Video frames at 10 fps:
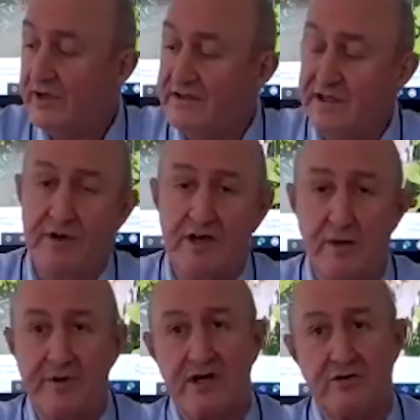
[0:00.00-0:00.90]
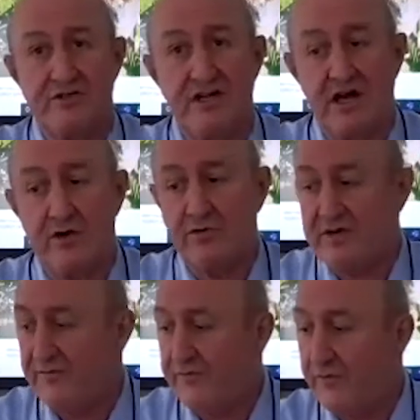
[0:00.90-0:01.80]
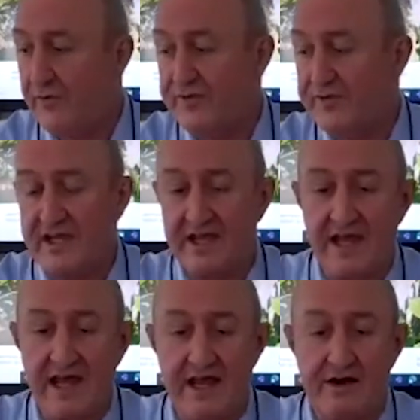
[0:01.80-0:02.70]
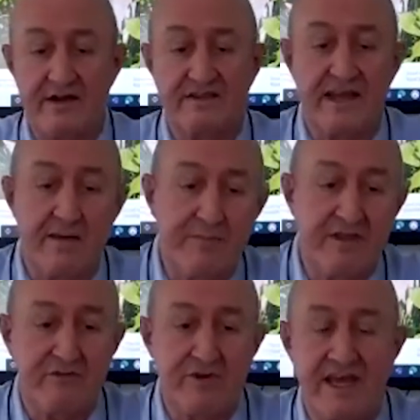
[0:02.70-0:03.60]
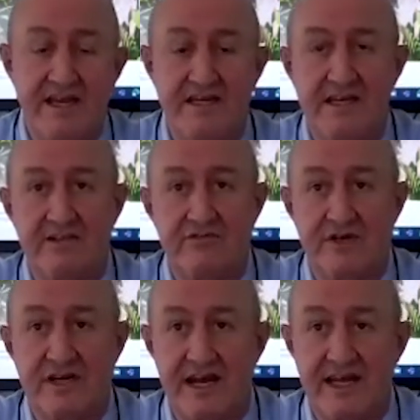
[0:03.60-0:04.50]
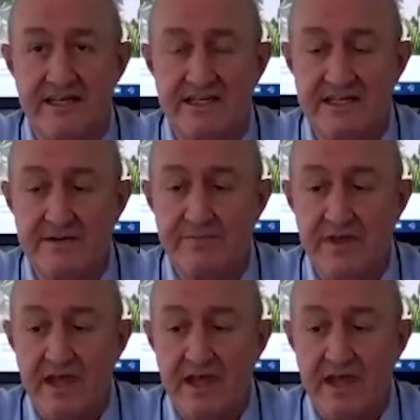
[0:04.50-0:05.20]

Silver copper coating only for the RSMP 380 and 390.